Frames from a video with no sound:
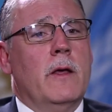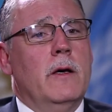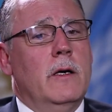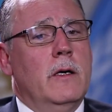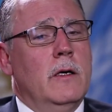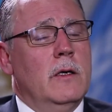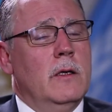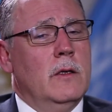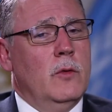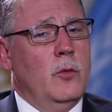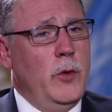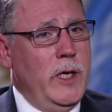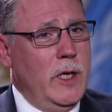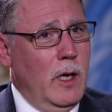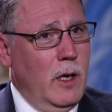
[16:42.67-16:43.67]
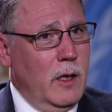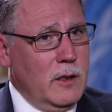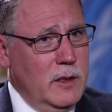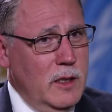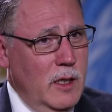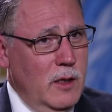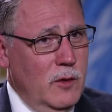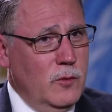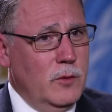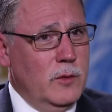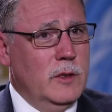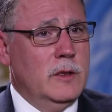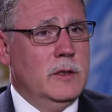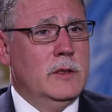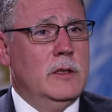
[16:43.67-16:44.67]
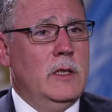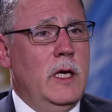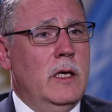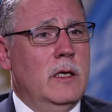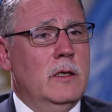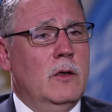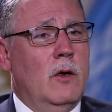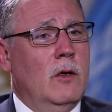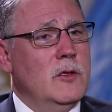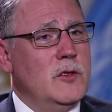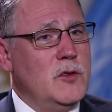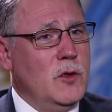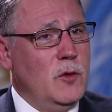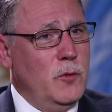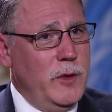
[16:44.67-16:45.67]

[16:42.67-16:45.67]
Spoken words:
We are now also,